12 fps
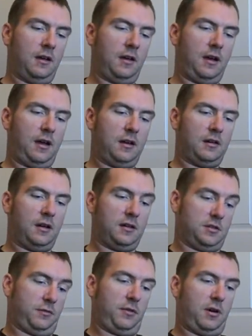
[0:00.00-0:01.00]
and
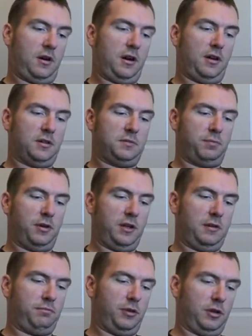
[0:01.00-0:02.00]
so far, you know, it's
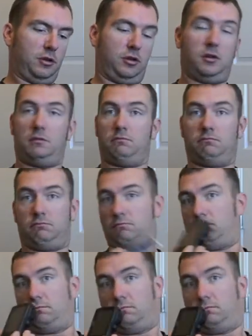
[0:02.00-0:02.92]
pretty good looking